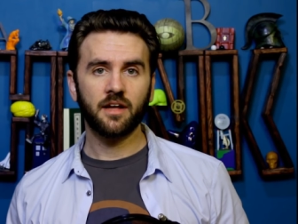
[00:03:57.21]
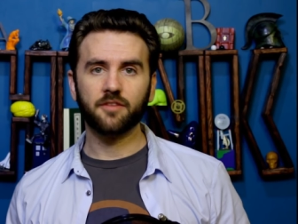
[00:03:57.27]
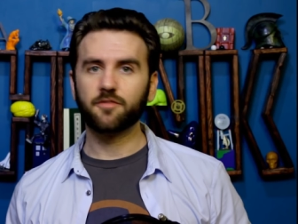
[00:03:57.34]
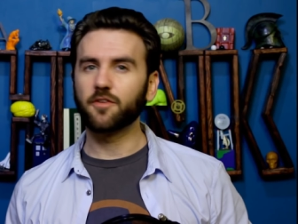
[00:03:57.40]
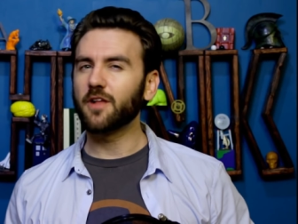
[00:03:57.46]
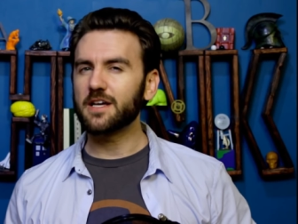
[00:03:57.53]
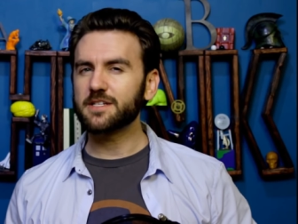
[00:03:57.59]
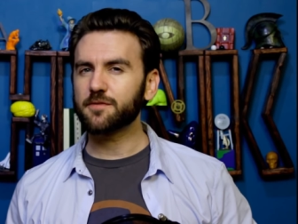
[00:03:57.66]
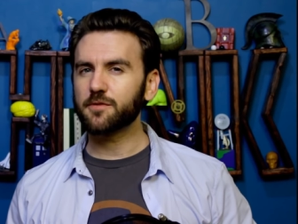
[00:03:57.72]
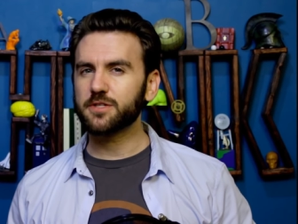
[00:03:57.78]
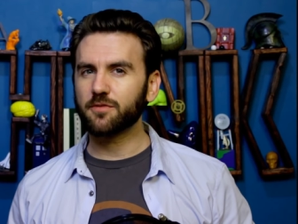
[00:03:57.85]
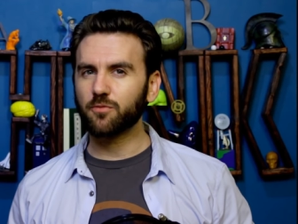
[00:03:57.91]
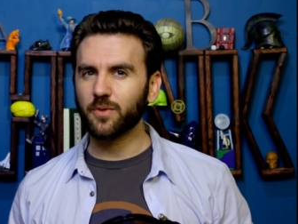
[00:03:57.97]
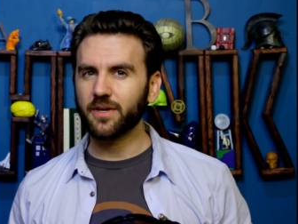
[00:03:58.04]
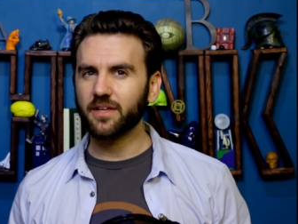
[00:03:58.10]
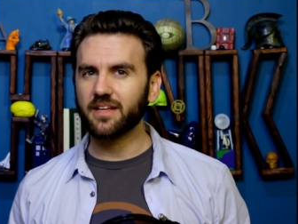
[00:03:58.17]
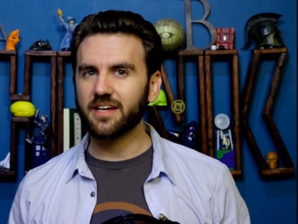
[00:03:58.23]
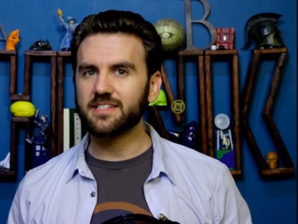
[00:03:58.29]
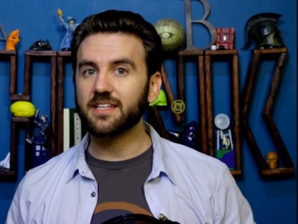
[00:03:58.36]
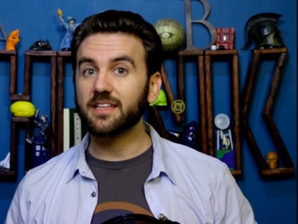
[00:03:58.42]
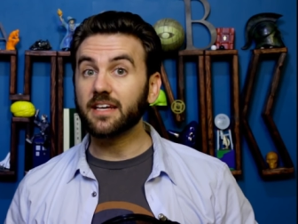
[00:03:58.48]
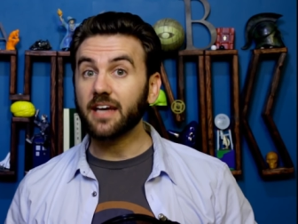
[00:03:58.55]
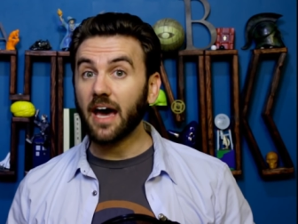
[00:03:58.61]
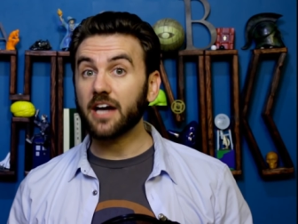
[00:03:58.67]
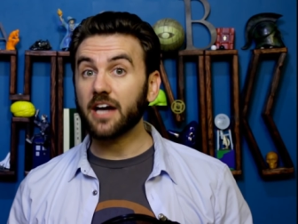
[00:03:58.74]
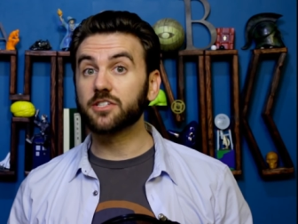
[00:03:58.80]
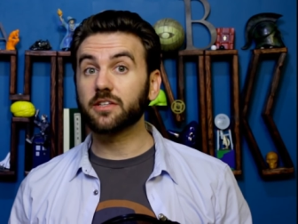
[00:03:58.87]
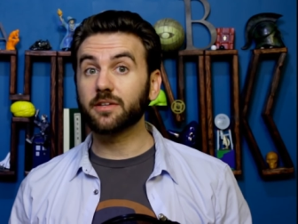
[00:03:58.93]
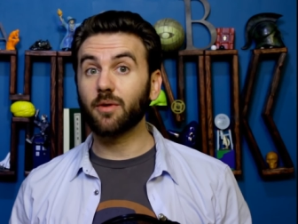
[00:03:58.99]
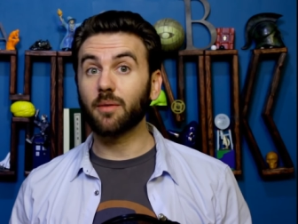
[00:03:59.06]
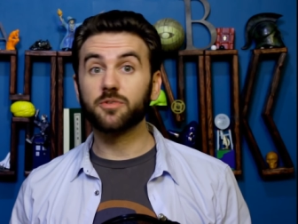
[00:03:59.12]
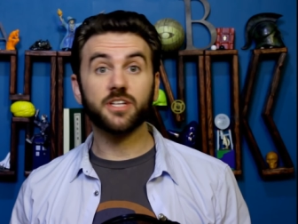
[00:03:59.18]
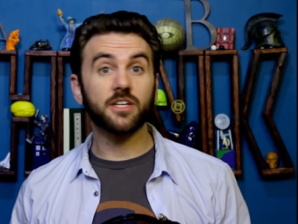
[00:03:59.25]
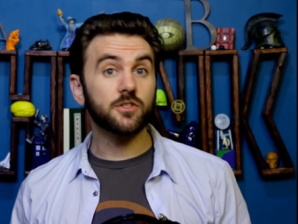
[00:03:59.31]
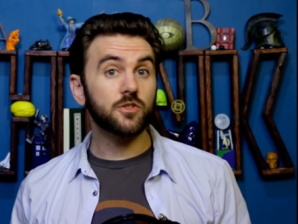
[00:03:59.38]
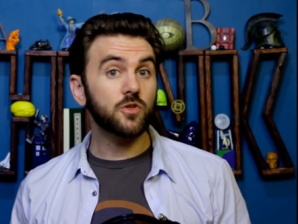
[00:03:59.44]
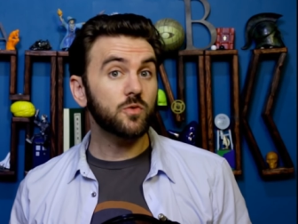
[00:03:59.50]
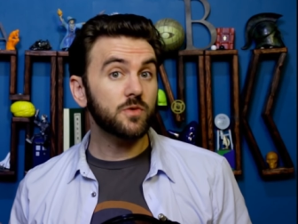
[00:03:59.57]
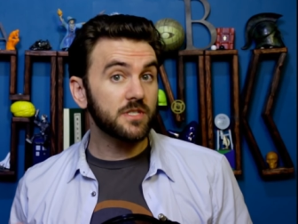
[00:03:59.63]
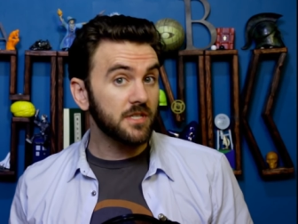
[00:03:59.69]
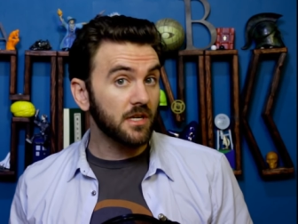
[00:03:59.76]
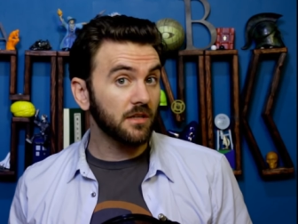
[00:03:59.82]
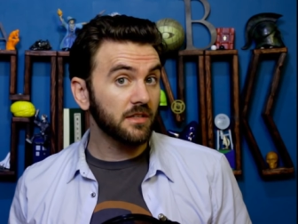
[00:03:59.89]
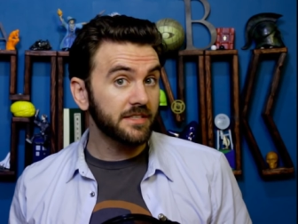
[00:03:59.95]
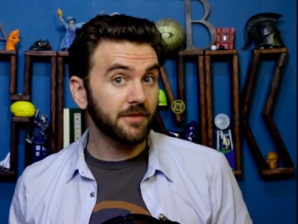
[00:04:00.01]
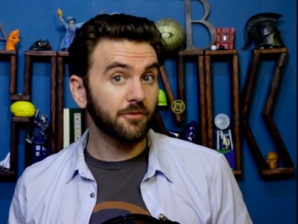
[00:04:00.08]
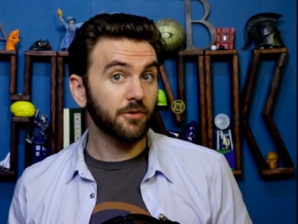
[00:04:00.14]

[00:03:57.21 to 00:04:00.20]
and philosophers have realized that they actually represent two subtly